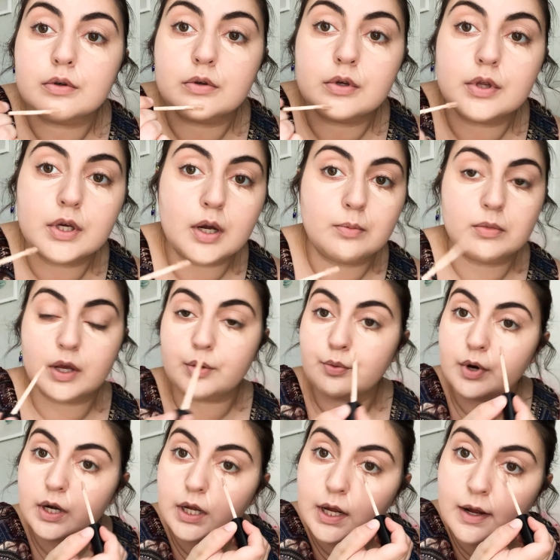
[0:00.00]
I think I'm like
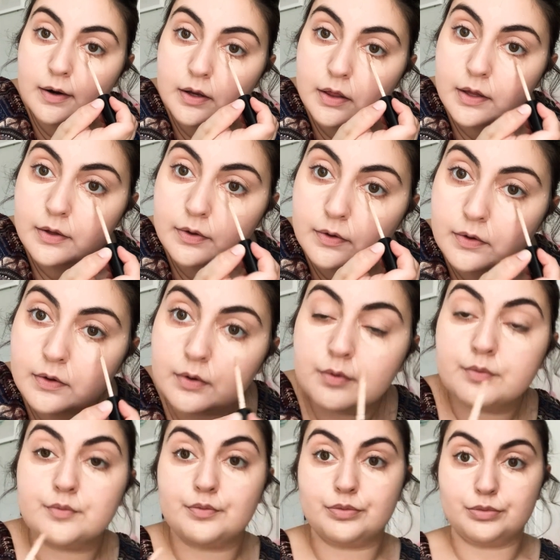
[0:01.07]
running out of this.
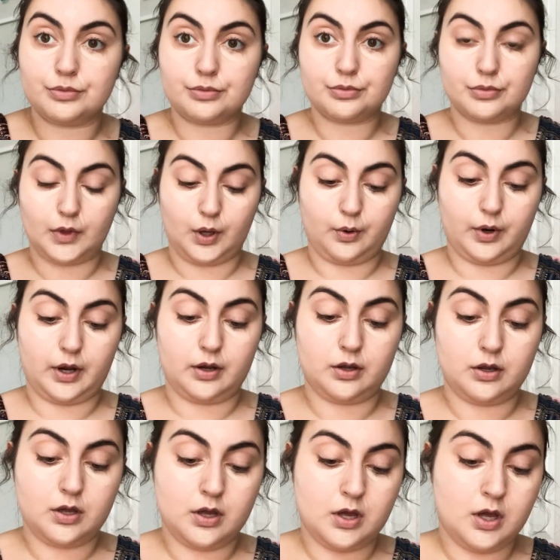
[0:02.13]
Okay.
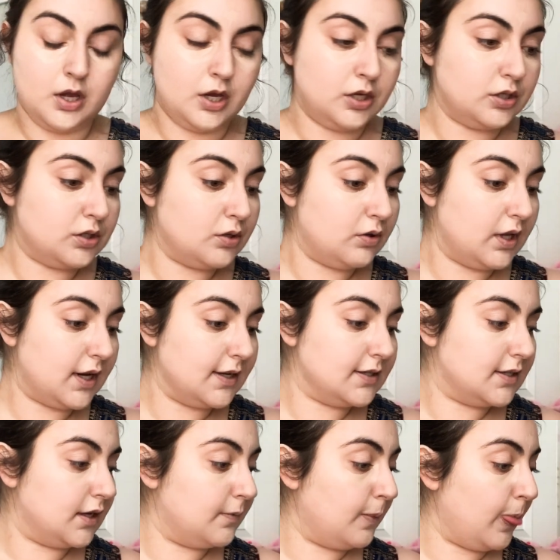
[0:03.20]
So like I
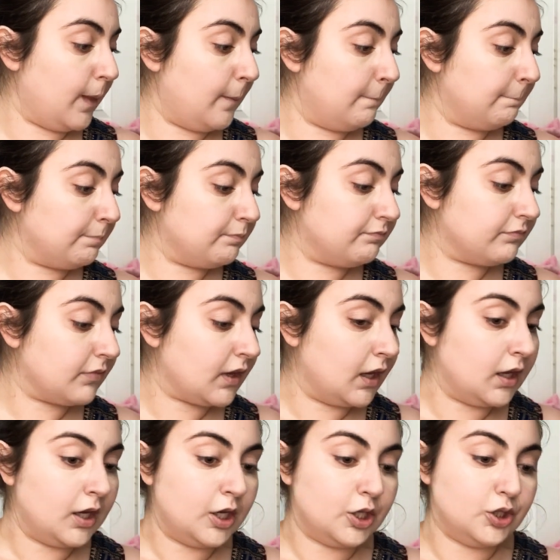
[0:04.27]
said,
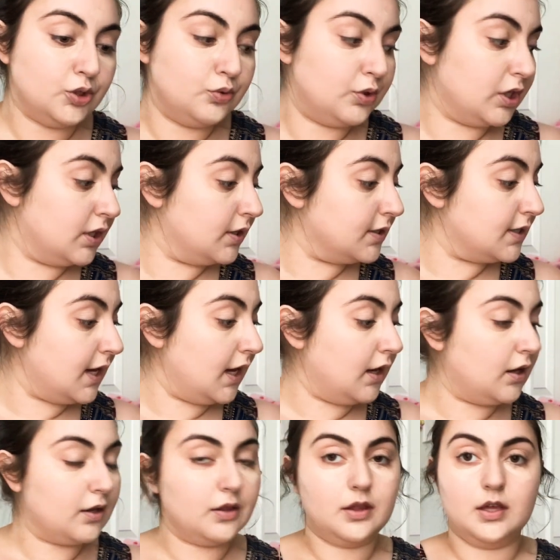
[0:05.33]
you can
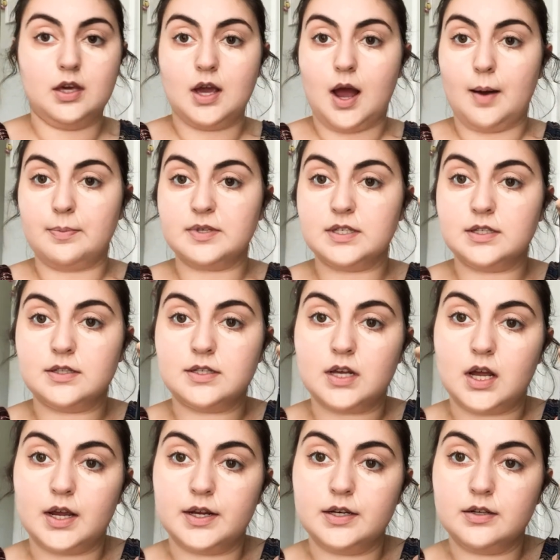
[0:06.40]
take the opposite
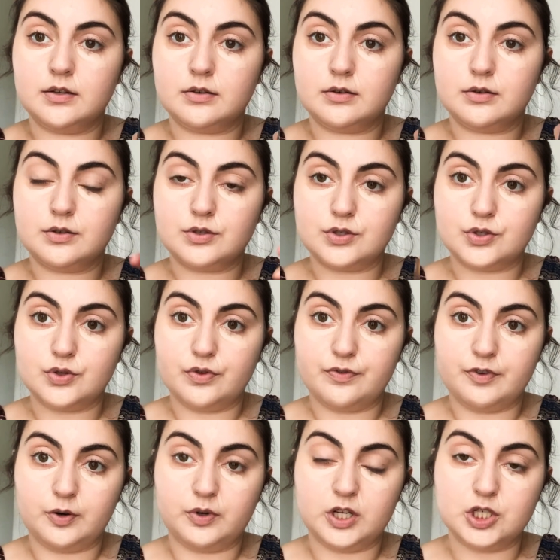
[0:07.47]
side to the
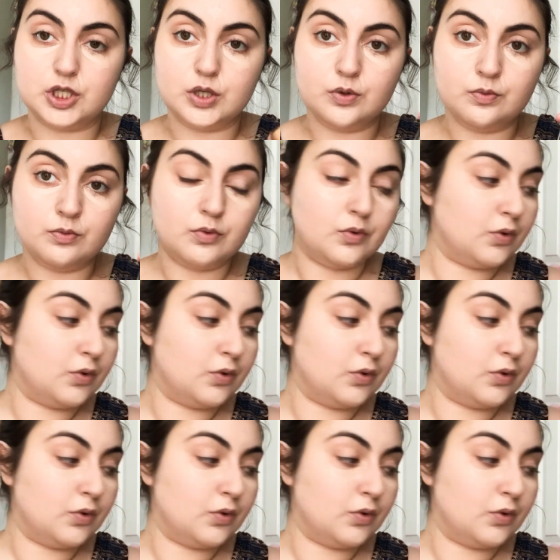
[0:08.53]
foundation.